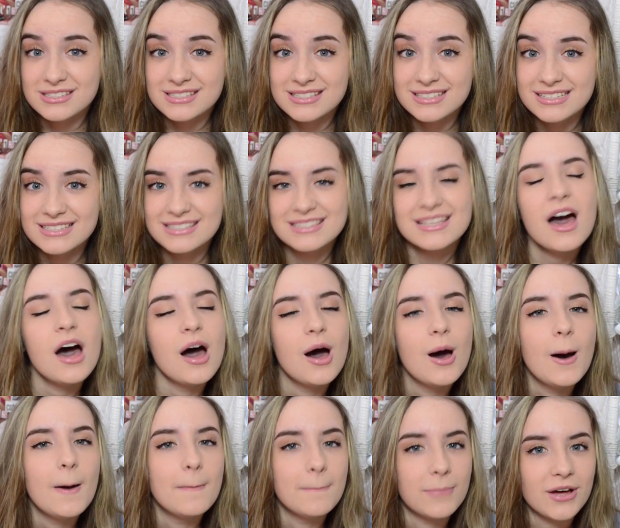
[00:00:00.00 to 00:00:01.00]
it since
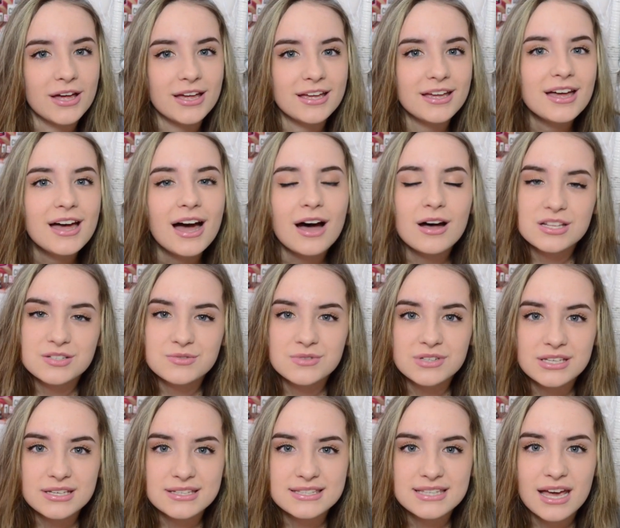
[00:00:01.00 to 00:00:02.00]
but I was
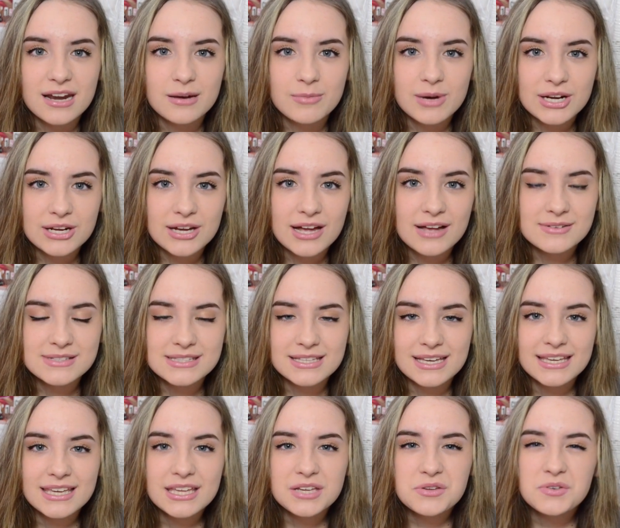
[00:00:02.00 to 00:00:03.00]
really excited about it. I was
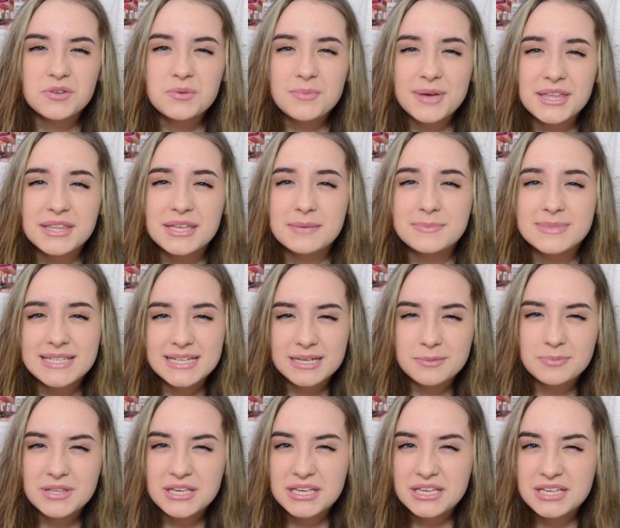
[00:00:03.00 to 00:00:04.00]
like, can you do my
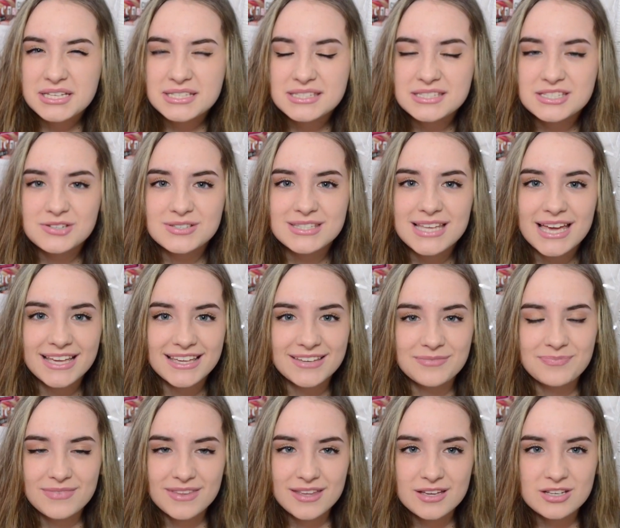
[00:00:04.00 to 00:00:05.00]
lipstick please? And she was like,
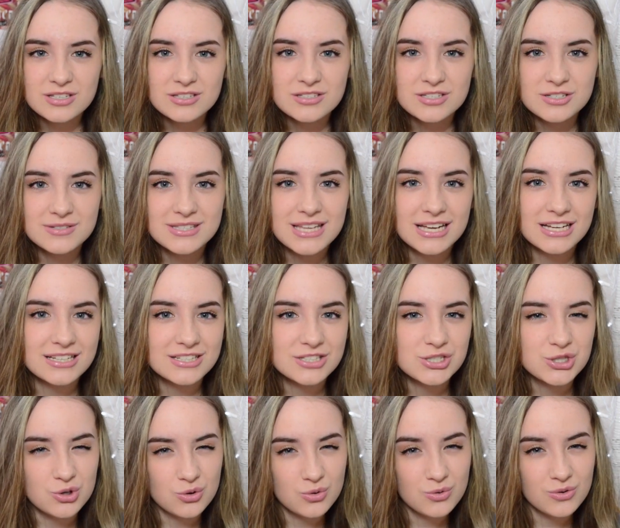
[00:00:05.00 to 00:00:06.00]
she was like,
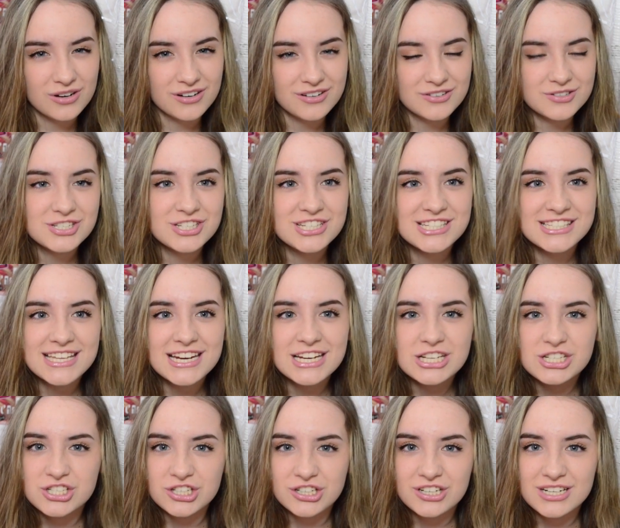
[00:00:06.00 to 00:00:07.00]
sure. She, said
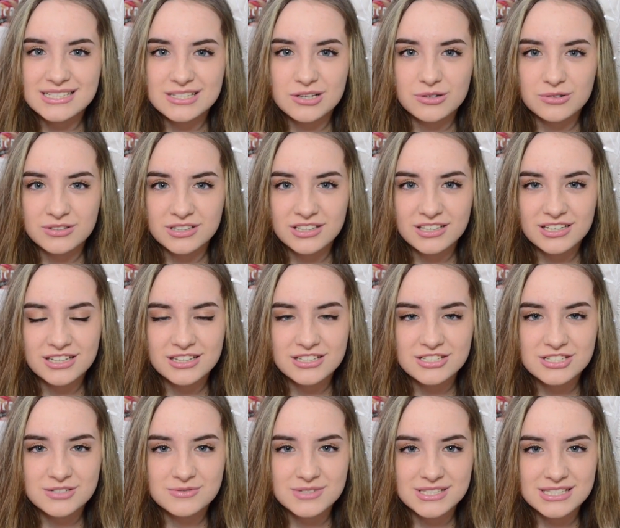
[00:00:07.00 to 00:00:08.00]
it sure as Colleen, and then
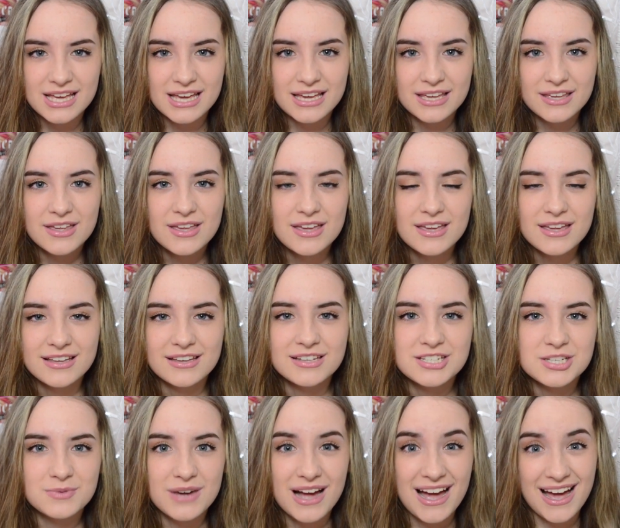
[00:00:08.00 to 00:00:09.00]
she was like,
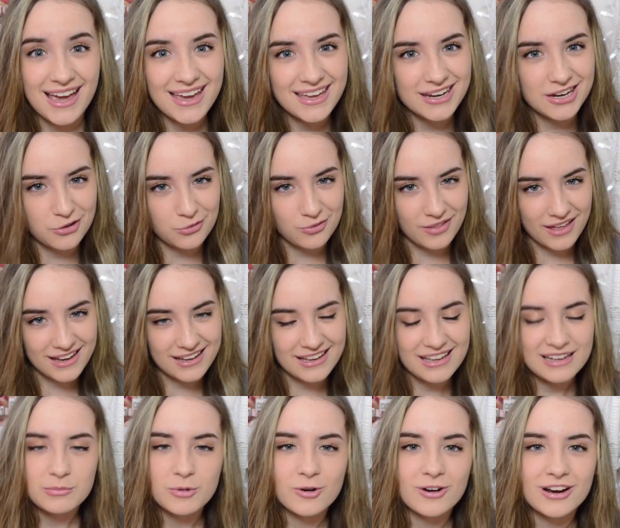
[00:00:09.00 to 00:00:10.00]
she went, I can do
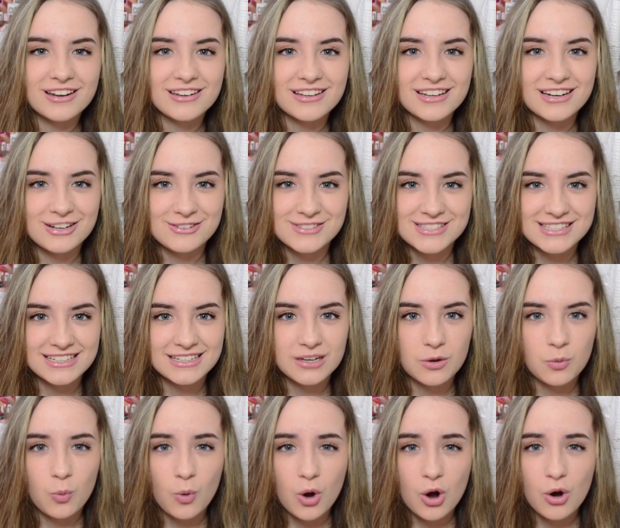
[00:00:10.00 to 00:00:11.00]
that, Miranda. And I was like,
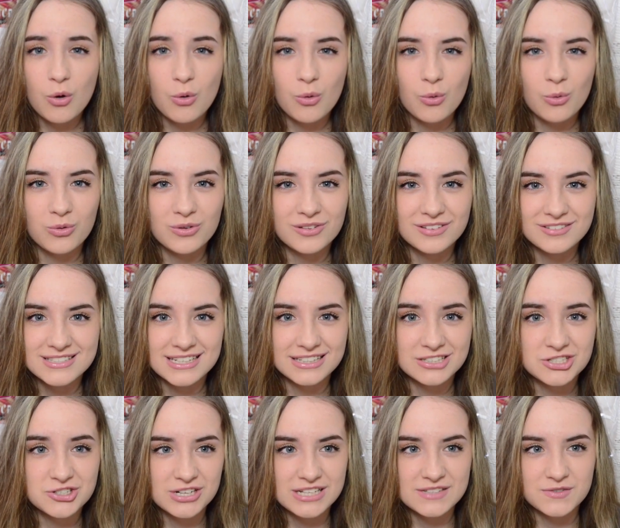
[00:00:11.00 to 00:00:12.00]
whoa. I was
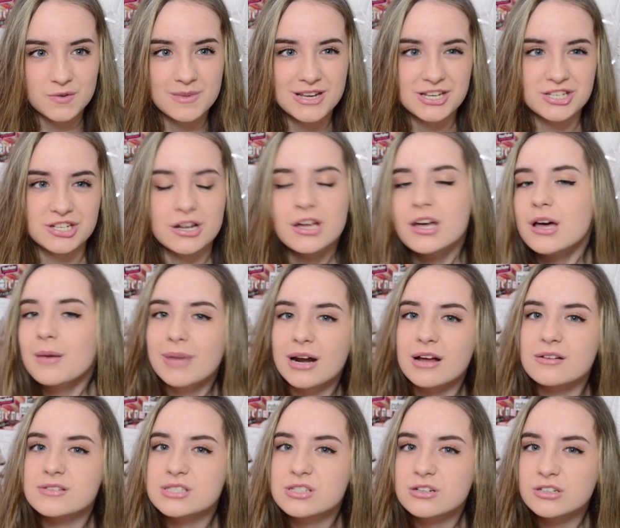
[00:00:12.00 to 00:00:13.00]
like, transformation. But I
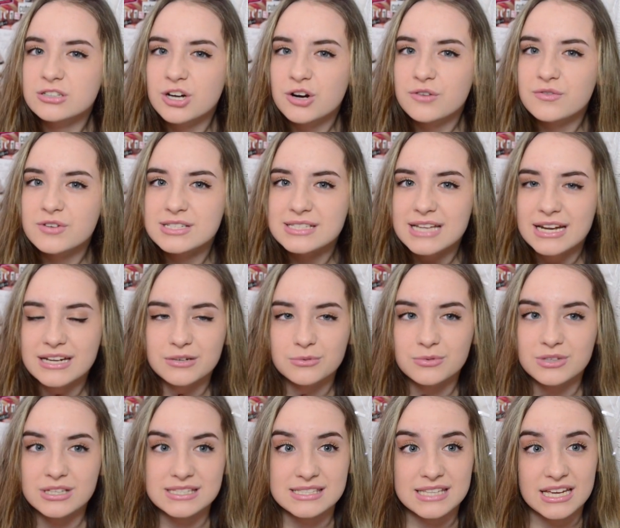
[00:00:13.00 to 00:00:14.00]
was so nervous, I didn't
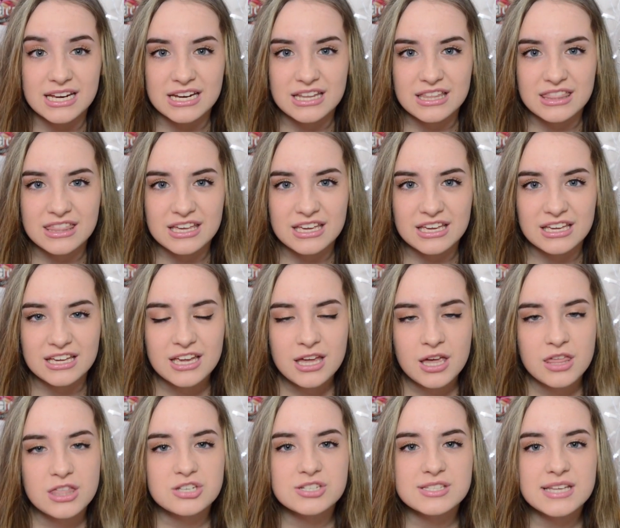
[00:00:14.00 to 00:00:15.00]
really say anything.
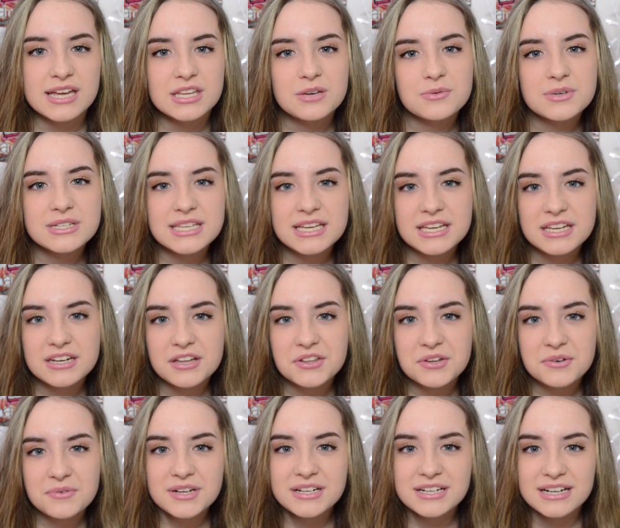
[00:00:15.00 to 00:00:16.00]
And she's like, do you want to take
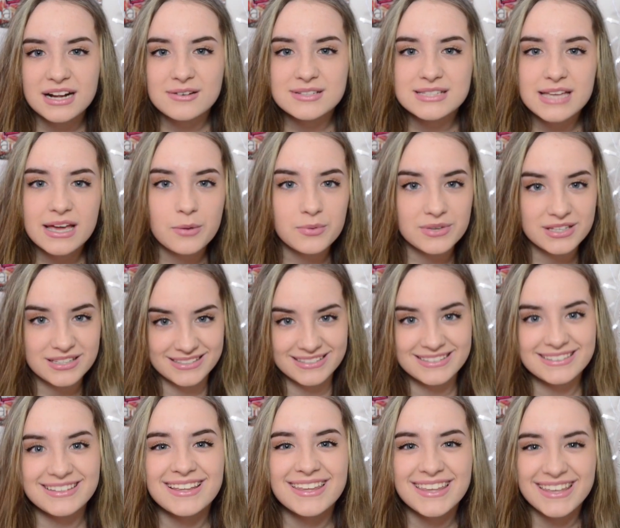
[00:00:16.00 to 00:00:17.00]
another one? And I was like, wait, mm,